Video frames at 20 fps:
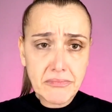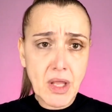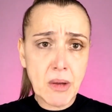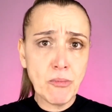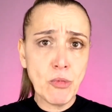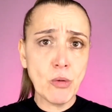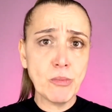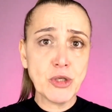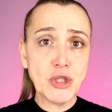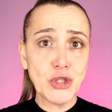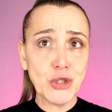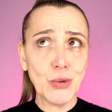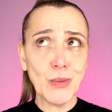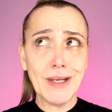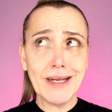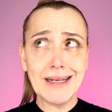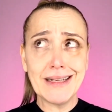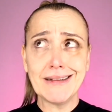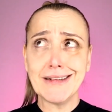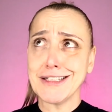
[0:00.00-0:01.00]
more
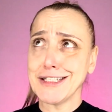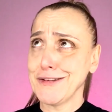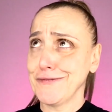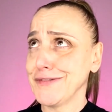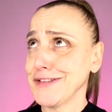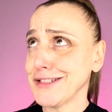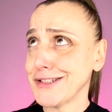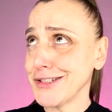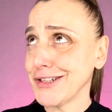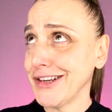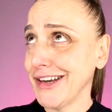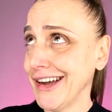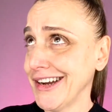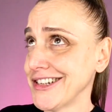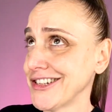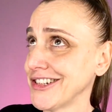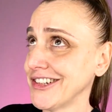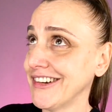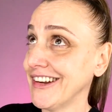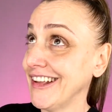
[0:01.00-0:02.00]
mature,
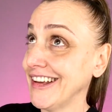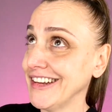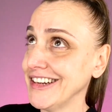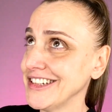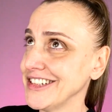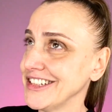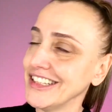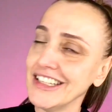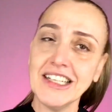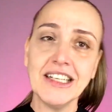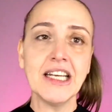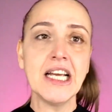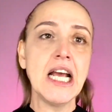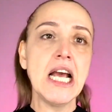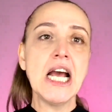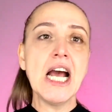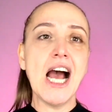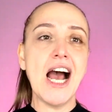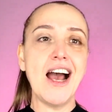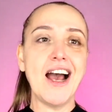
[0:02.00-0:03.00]
sophisticated lady,
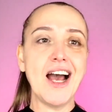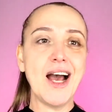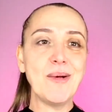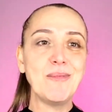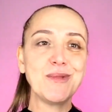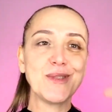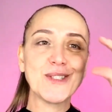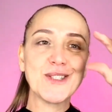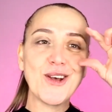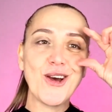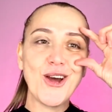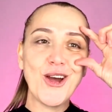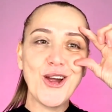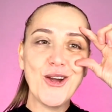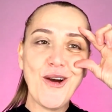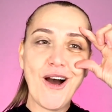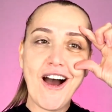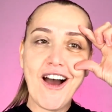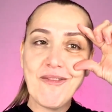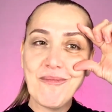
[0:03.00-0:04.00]

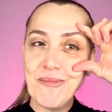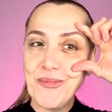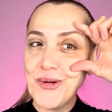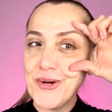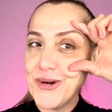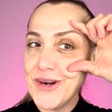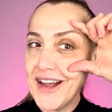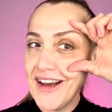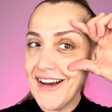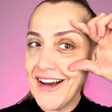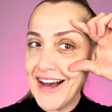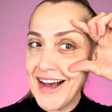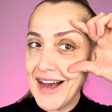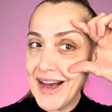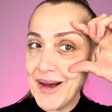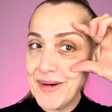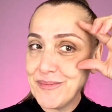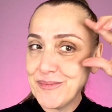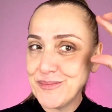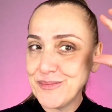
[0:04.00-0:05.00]
so I've put
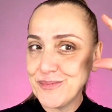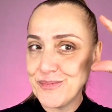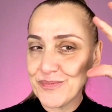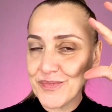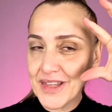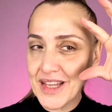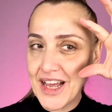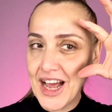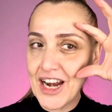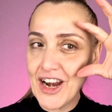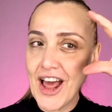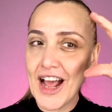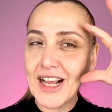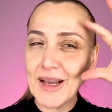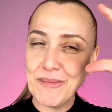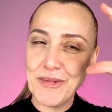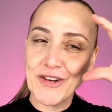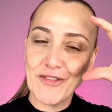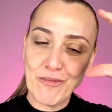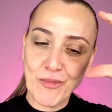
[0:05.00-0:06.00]
I like a
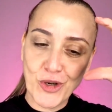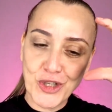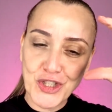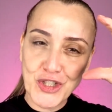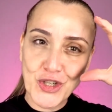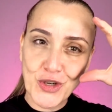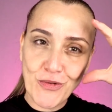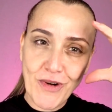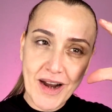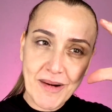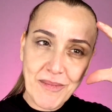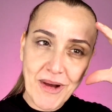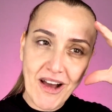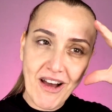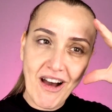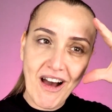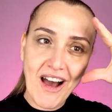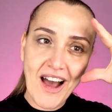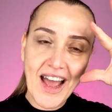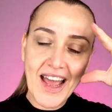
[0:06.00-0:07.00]
bit of moisture around
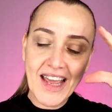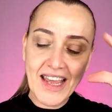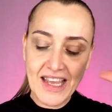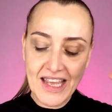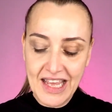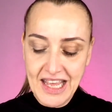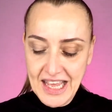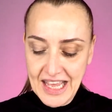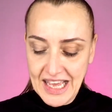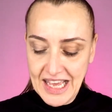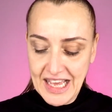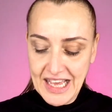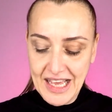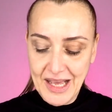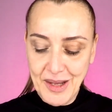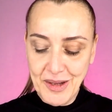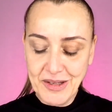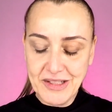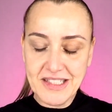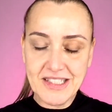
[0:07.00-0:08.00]
my
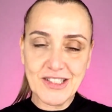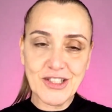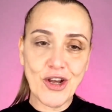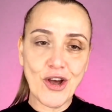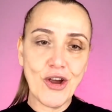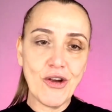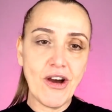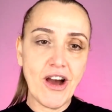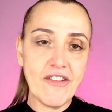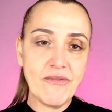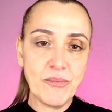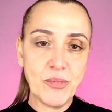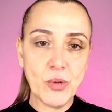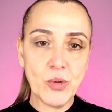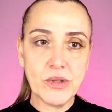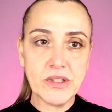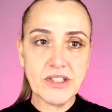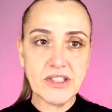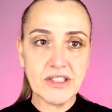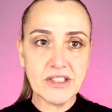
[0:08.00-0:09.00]
eye, so I've
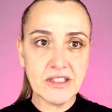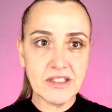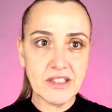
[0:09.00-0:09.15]
put,